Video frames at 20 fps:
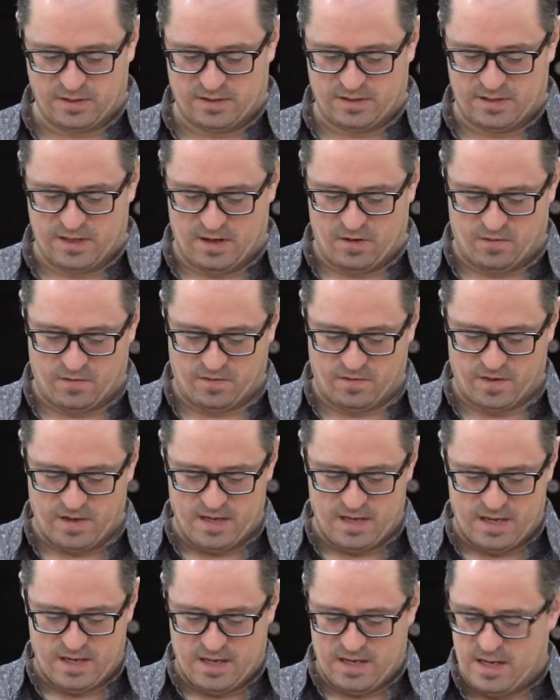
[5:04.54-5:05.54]
itself.
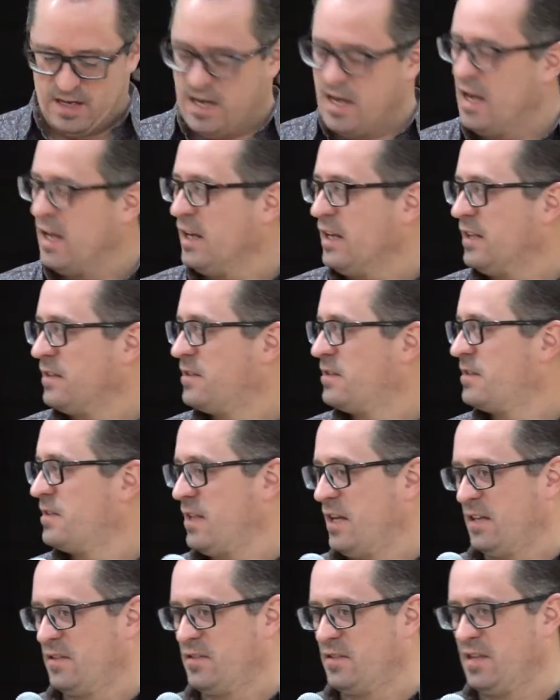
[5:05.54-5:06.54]
And
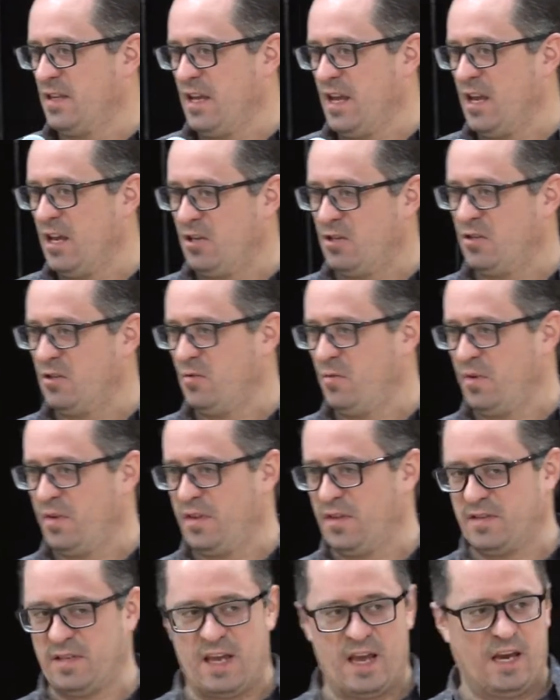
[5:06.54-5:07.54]
it's the issue with
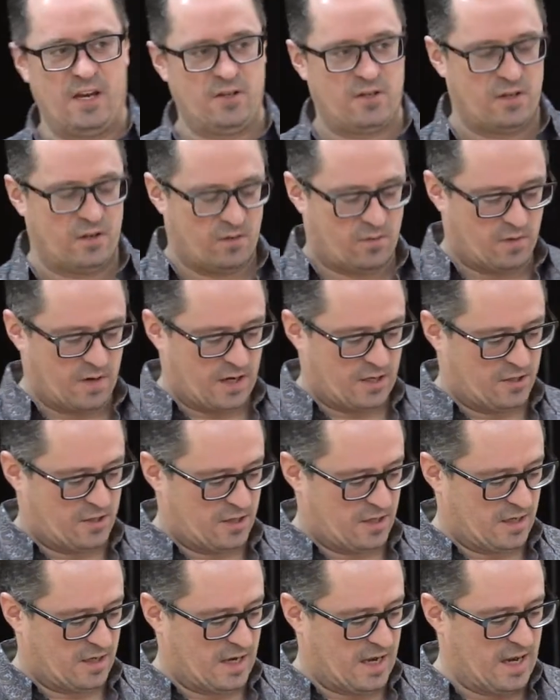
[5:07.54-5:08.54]
this ancient
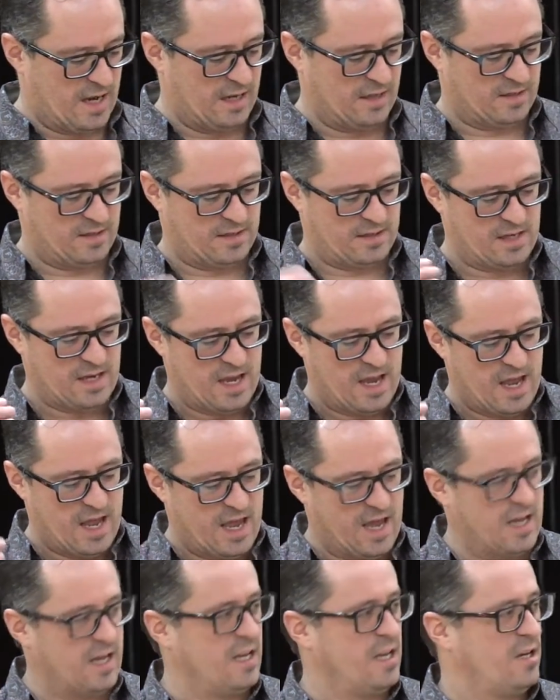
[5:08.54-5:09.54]
question, and it's
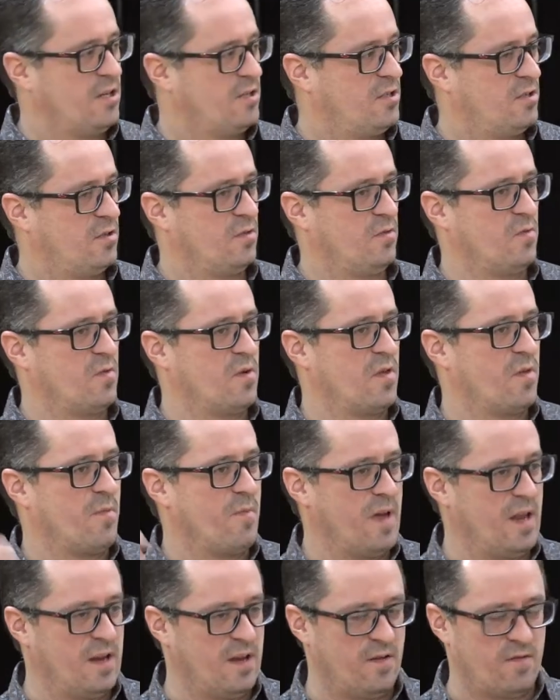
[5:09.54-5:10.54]
at issue with
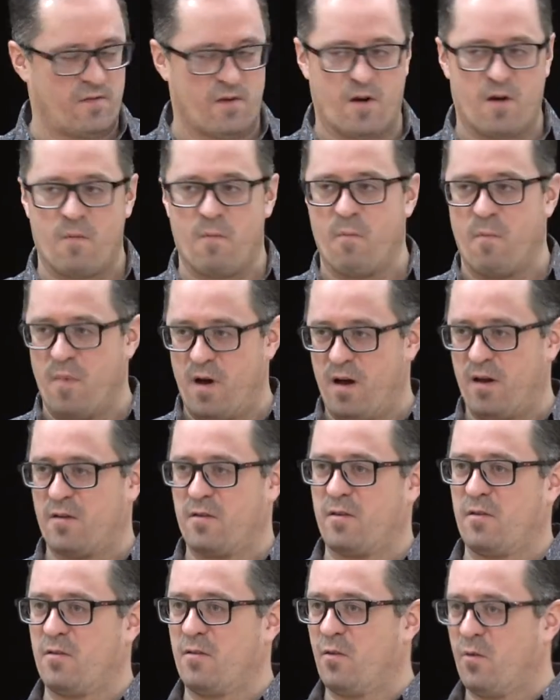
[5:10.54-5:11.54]
many of our
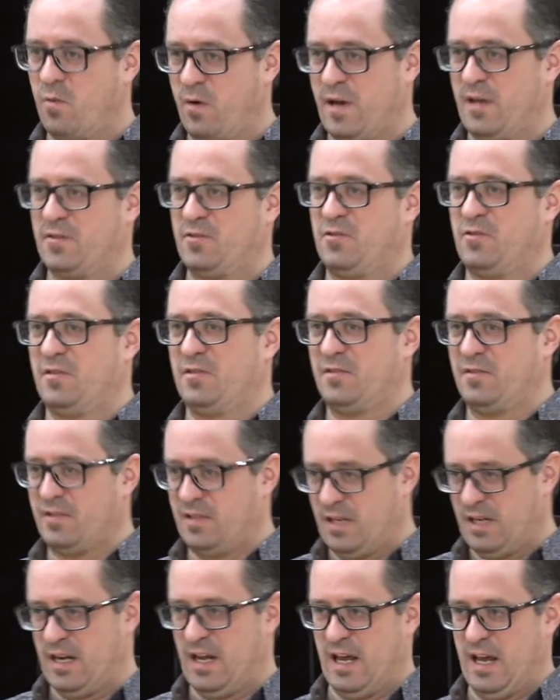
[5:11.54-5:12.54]
modern questions
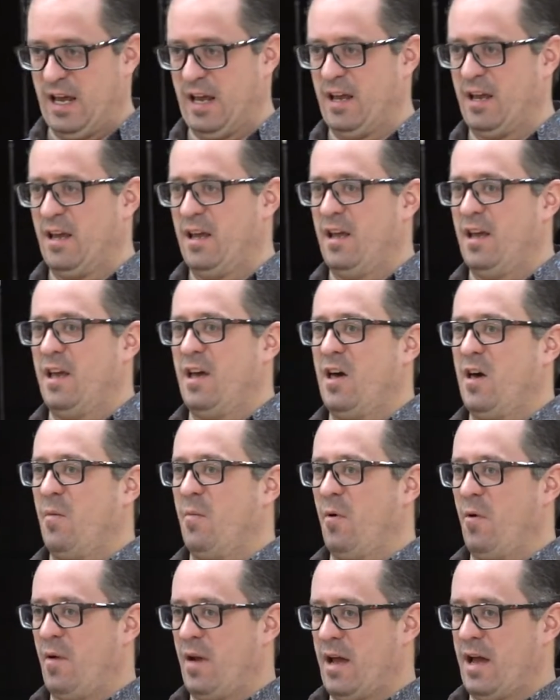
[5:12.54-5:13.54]
today
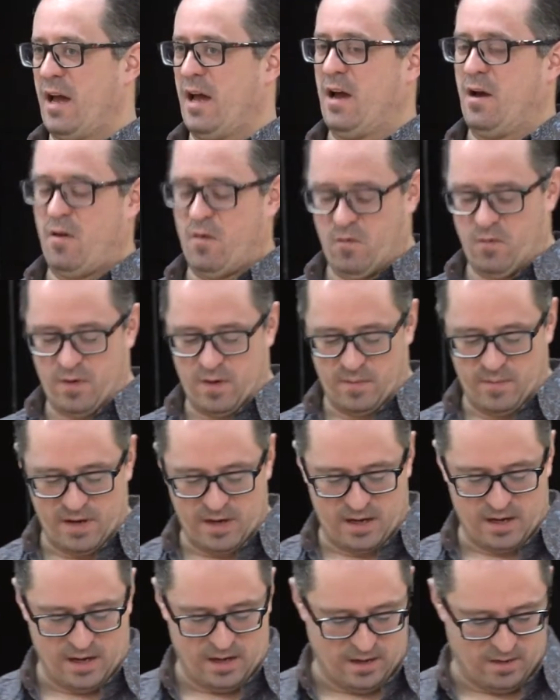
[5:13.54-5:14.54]
about how we
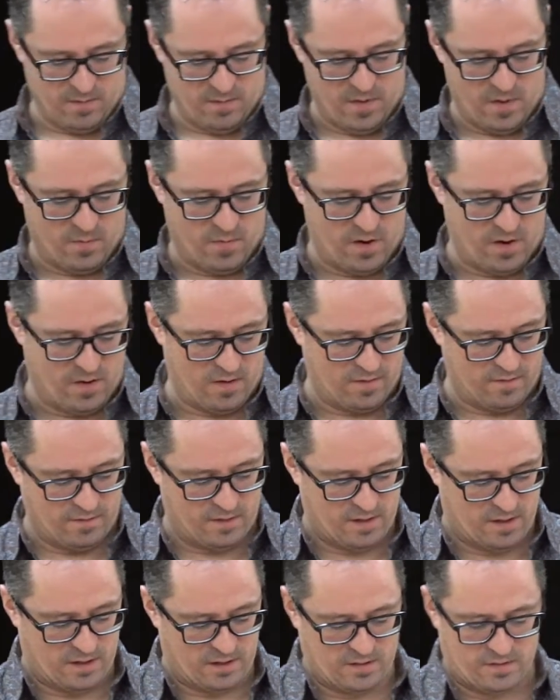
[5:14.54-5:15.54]
become a part of
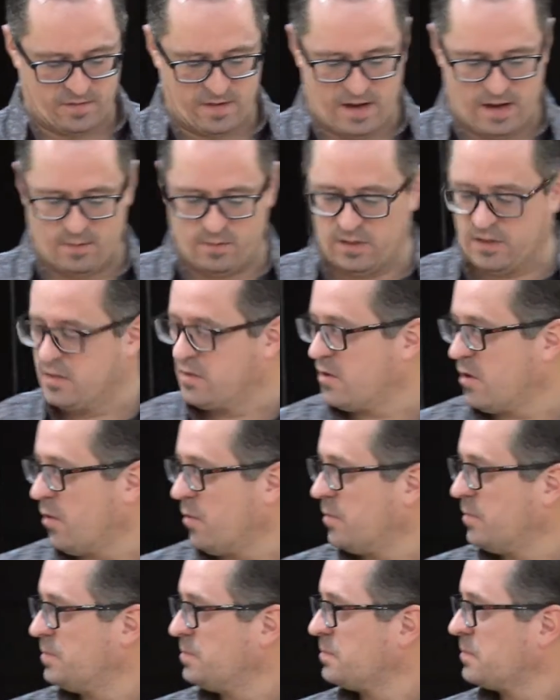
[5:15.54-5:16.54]
God's family. So